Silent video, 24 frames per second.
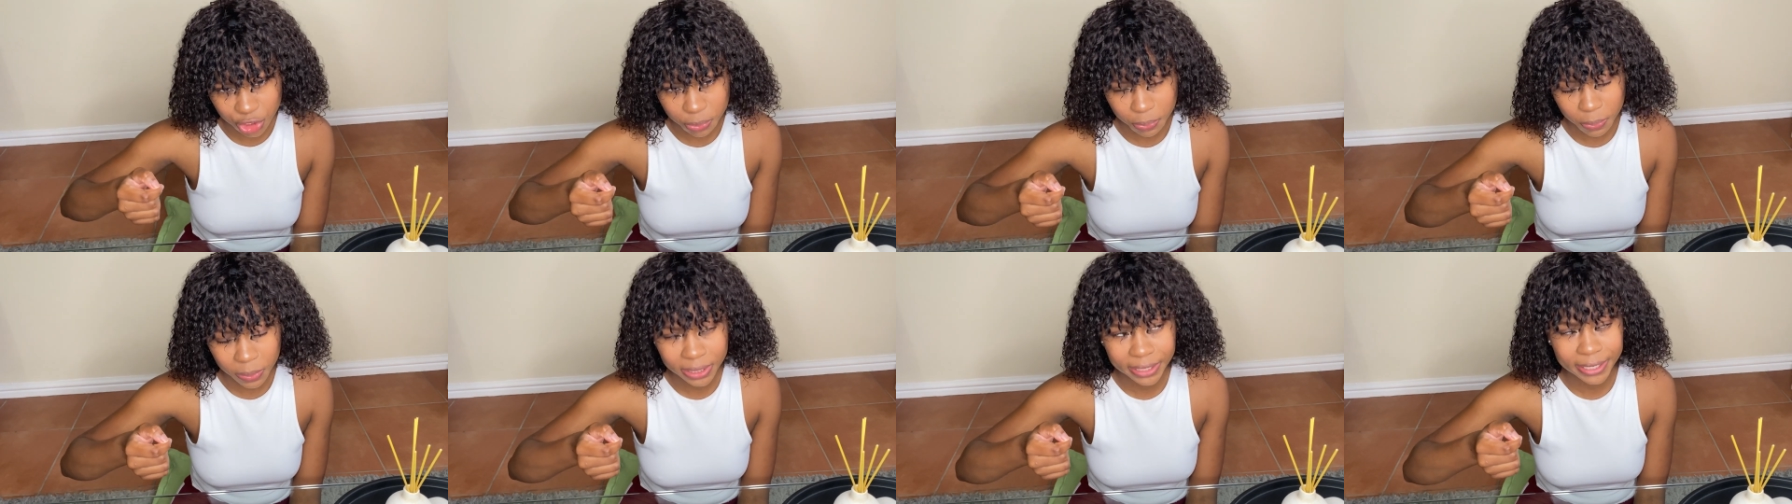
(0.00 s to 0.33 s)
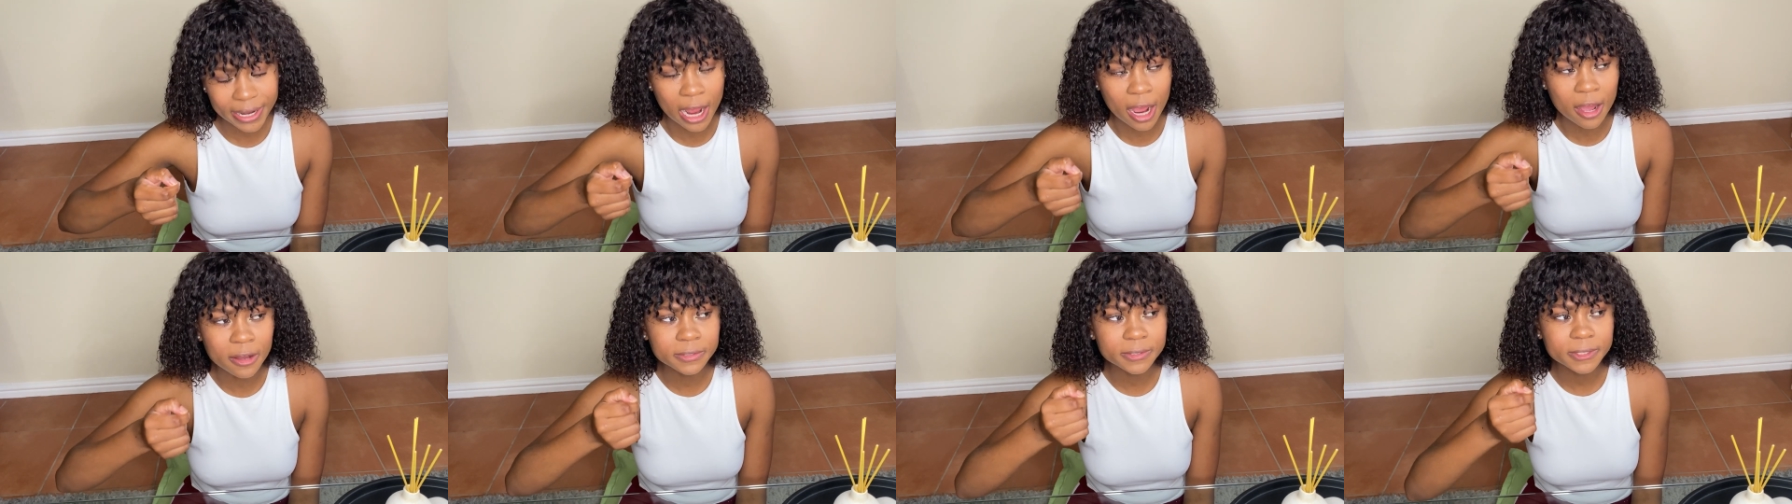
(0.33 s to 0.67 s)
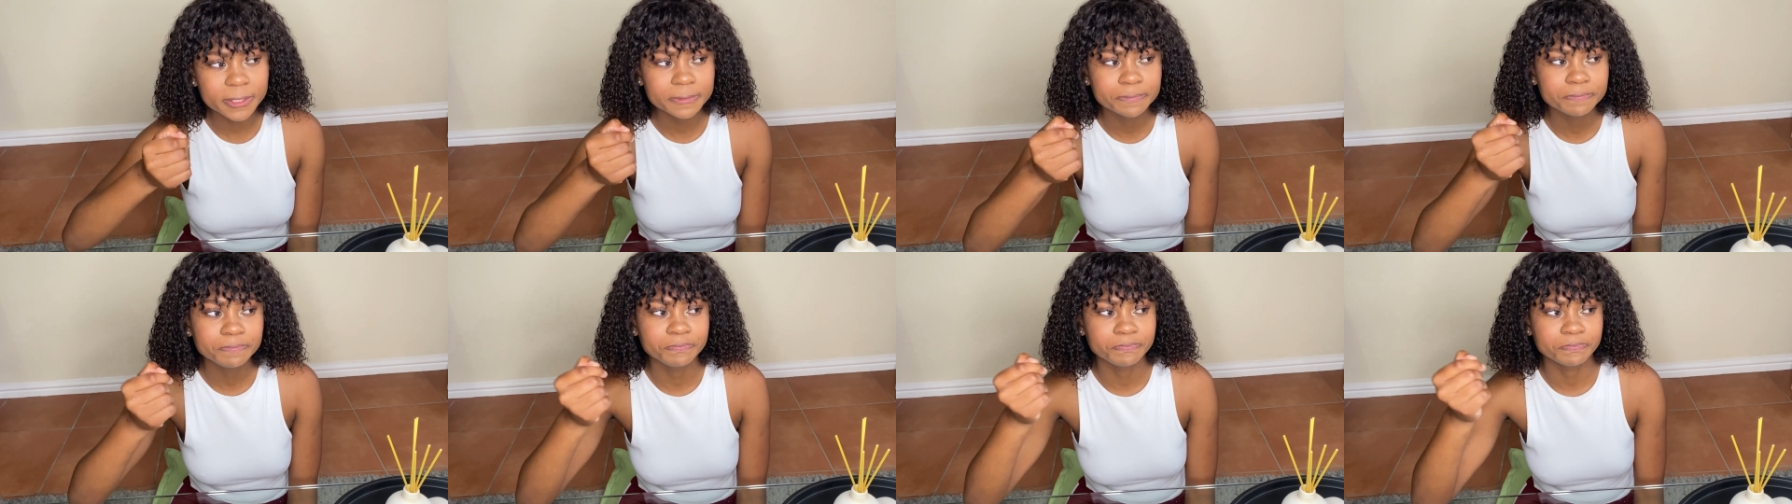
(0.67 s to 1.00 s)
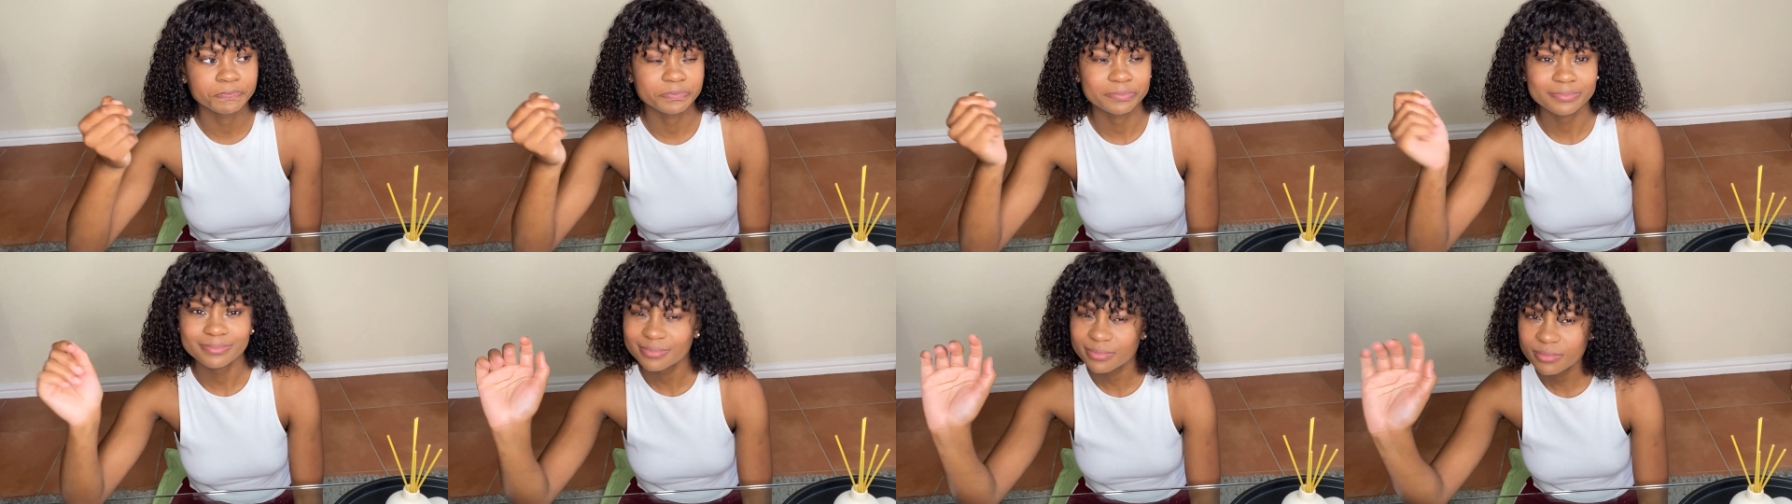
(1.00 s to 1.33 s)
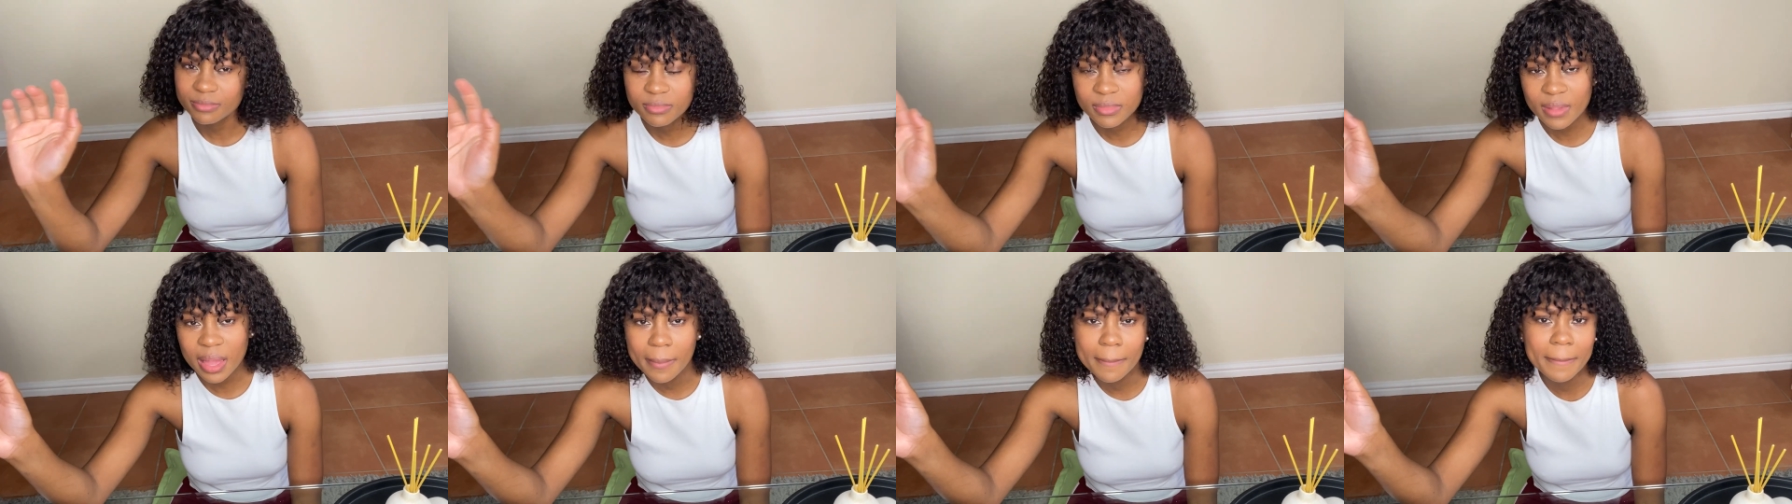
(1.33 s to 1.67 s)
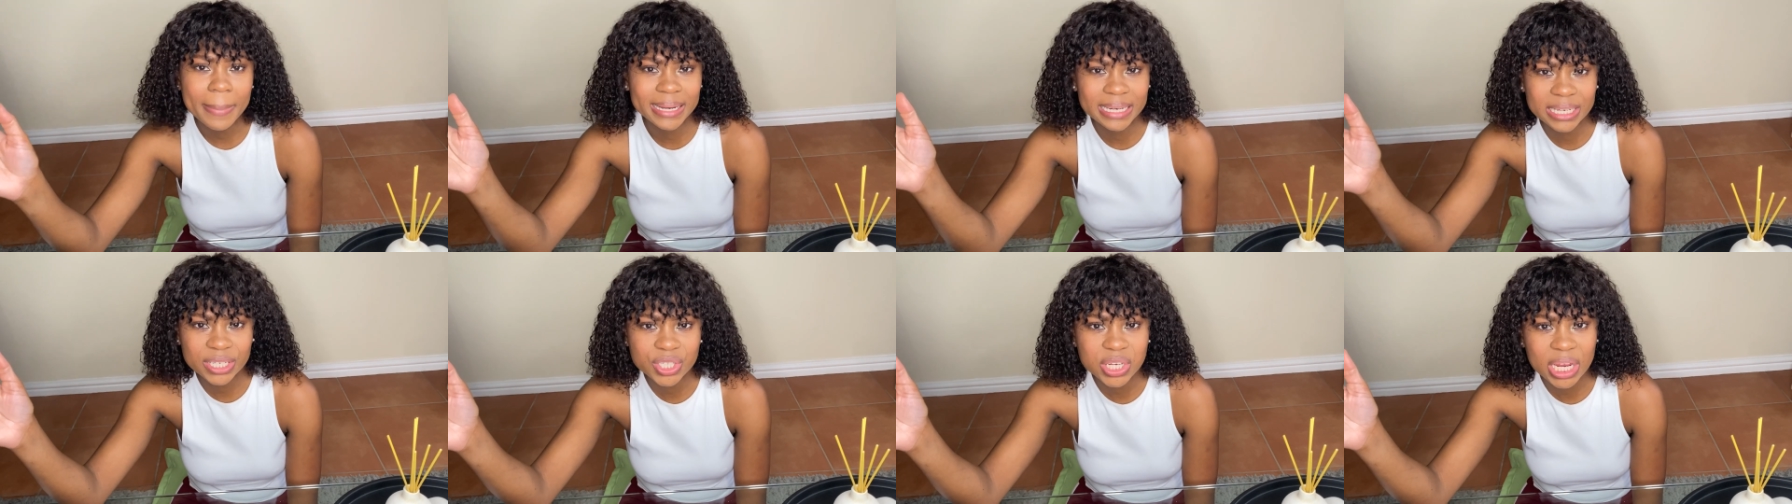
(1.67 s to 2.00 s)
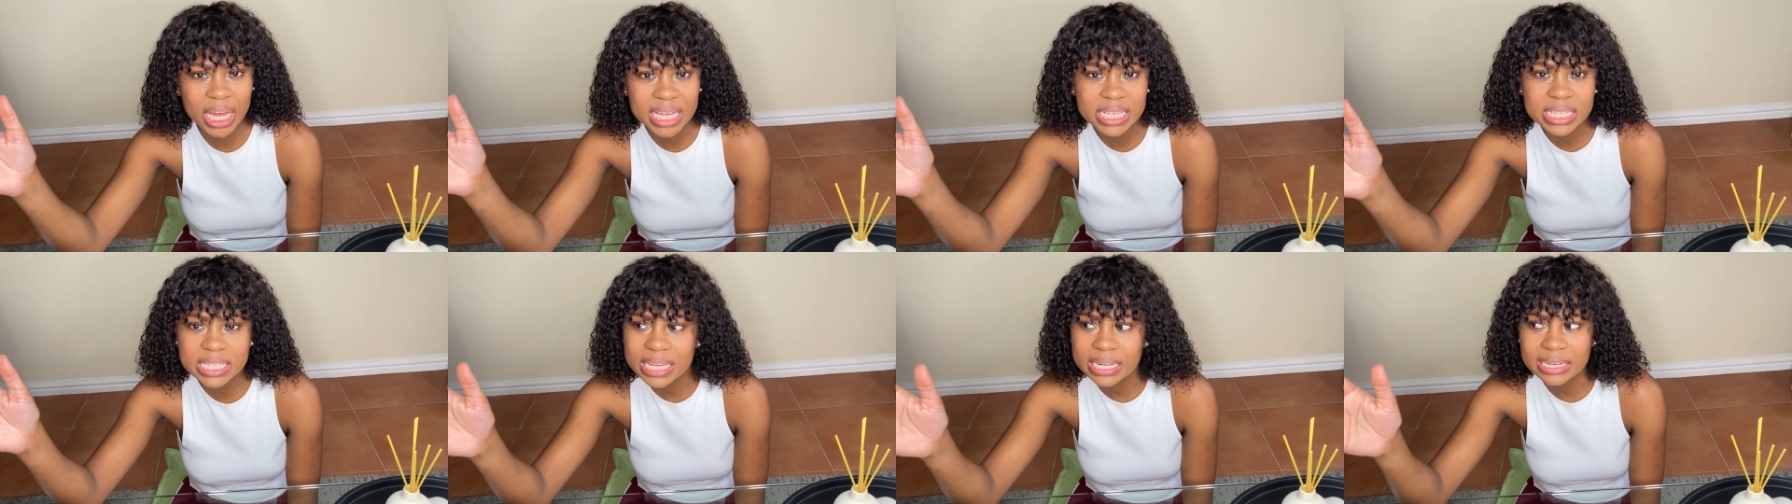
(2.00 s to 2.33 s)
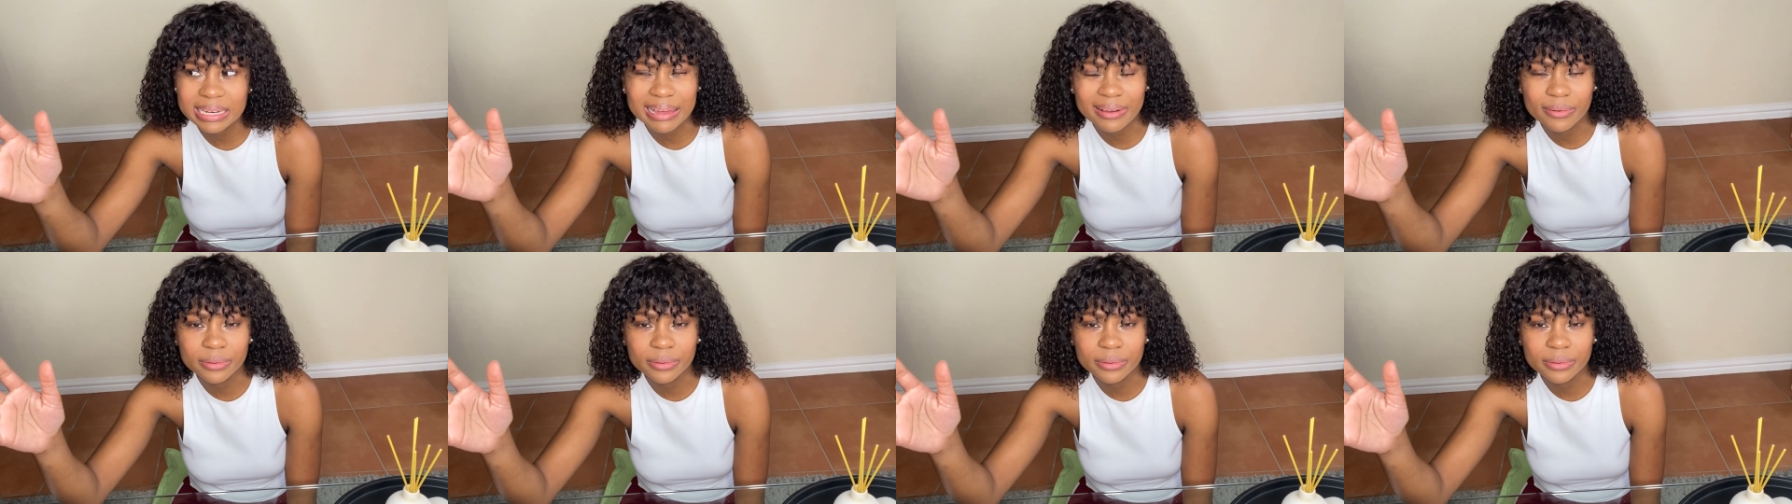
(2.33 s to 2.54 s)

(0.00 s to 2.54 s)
to pull it out, but like I said, like